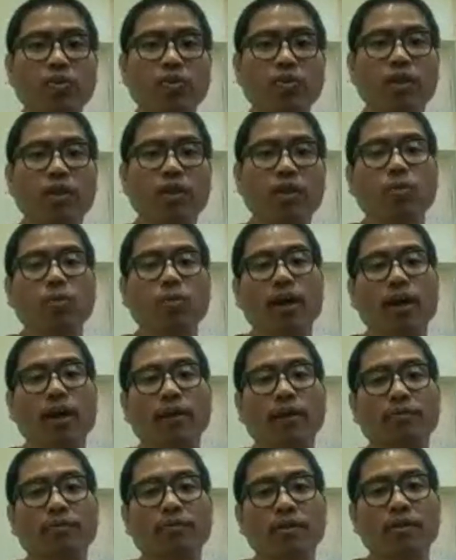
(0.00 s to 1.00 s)
So that's
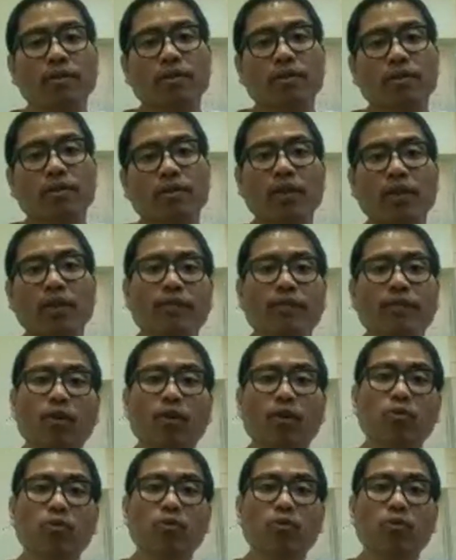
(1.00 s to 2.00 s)
why will
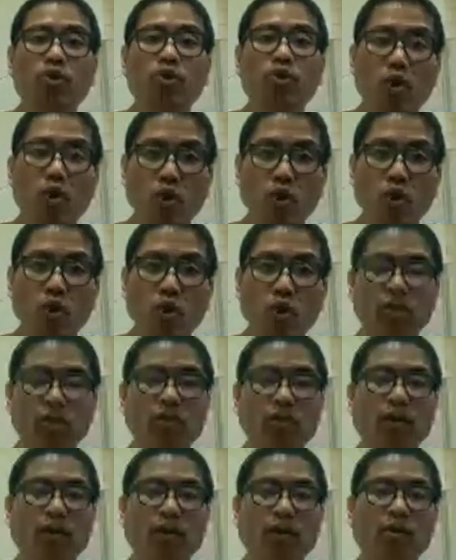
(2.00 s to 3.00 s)
develop
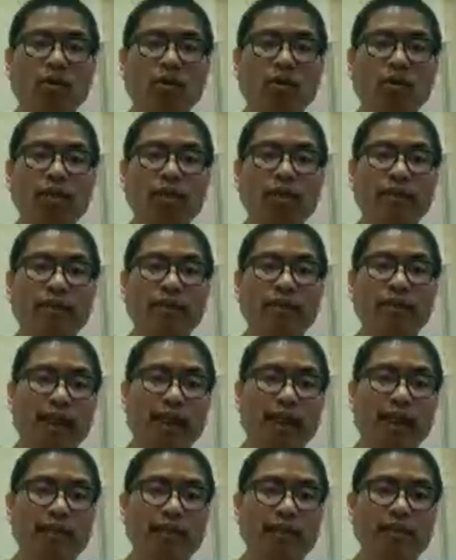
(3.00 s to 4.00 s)
stroke, develop heart
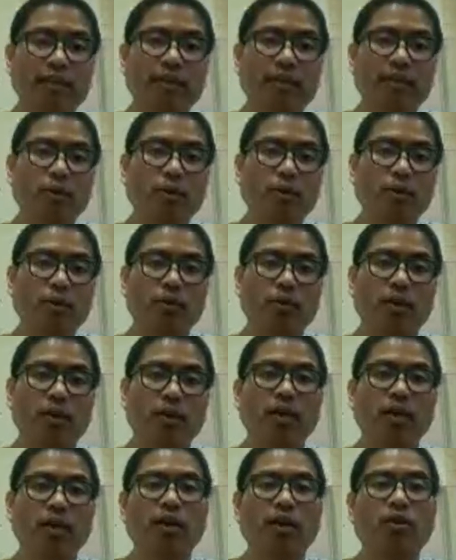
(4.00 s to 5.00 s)
attack, develop
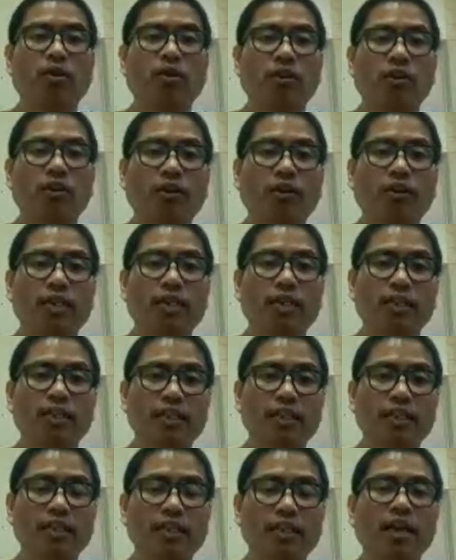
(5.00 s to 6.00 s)
coronary
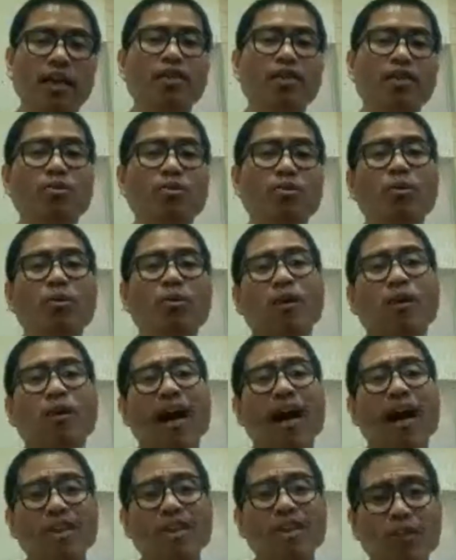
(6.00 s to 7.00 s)
diseases. So
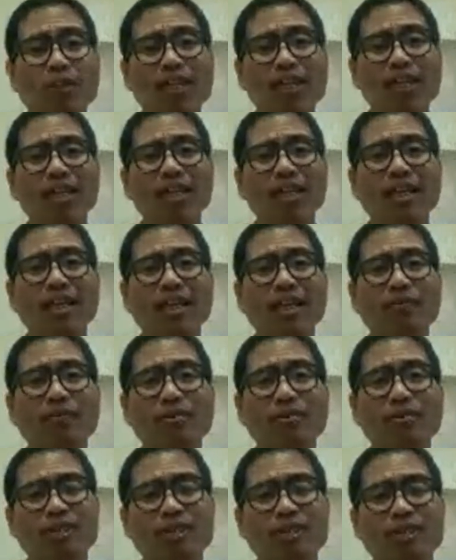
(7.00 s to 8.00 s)
actually,
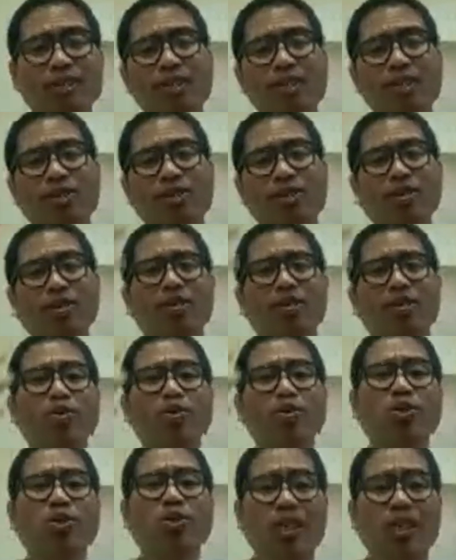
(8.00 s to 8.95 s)
if you just to